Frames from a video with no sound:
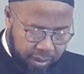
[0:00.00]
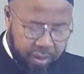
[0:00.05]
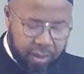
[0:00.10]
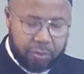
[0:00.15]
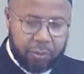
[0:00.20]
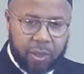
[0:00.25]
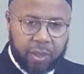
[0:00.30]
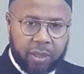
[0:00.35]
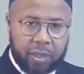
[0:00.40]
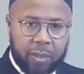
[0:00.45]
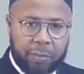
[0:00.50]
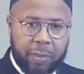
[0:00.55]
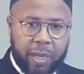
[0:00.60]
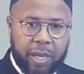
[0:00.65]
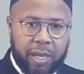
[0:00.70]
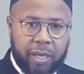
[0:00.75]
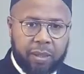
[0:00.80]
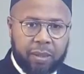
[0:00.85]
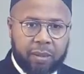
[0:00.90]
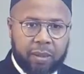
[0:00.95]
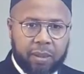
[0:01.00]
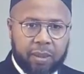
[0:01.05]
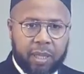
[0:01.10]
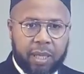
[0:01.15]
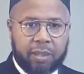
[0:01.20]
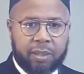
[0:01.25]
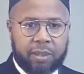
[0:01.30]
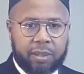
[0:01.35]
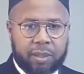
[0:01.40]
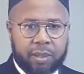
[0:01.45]
this is one of the main
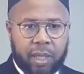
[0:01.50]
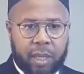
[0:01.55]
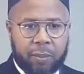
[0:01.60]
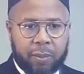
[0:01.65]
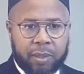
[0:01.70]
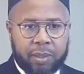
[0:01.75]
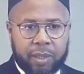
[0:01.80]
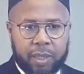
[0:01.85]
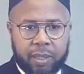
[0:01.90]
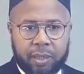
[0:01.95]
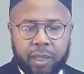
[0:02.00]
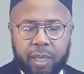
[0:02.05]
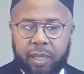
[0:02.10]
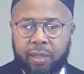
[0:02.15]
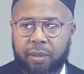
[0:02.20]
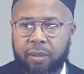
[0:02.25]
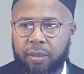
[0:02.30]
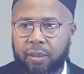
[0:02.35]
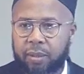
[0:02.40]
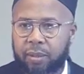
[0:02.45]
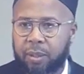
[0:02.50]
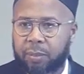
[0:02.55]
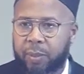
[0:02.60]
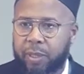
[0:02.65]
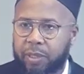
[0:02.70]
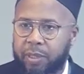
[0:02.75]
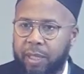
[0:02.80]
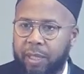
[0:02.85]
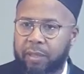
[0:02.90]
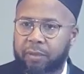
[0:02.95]
lessons I would say that is to
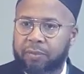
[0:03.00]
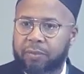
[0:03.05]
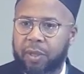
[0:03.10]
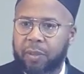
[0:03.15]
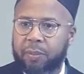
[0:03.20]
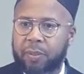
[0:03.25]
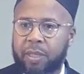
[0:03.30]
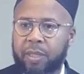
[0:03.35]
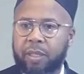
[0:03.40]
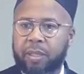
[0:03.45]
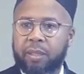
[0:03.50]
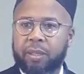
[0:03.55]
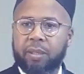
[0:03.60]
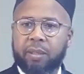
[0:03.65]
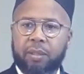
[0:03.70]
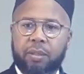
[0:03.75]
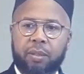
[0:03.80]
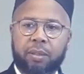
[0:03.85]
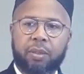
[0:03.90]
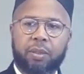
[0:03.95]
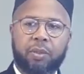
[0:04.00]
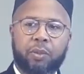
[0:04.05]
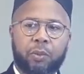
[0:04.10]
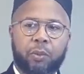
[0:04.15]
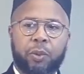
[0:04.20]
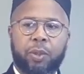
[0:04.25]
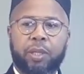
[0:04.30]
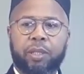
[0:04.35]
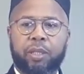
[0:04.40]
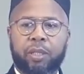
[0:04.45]
be taken from the
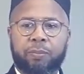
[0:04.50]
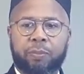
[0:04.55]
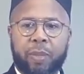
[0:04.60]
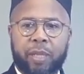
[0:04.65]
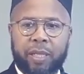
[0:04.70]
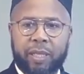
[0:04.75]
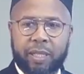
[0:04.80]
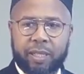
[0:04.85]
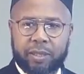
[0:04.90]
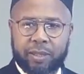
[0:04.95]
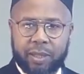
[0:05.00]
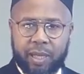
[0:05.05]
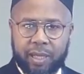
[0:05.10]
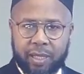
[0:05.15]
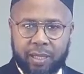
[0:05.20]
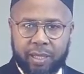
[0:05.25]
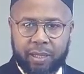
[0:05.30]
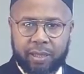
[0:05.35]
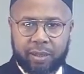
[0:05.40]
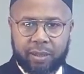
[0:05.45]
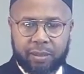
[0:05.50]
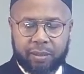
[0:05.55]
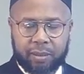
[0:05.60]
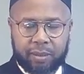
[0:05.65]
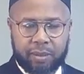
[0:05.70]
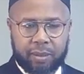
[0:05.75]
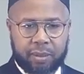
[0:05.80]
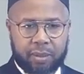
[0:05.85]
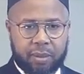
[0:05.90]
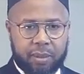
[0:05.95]
stories of Bani Israel
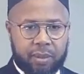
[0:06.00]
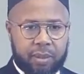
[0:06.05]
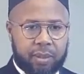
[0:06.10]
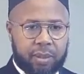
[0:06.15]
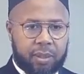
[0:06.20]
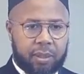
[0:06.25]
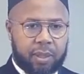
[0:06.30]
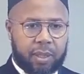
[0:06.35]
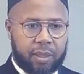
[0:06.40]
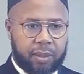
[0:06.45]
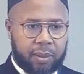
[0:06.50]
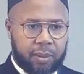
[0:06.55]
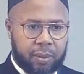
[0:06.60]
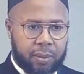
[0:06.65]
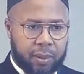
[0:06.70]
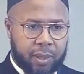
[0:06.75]
in the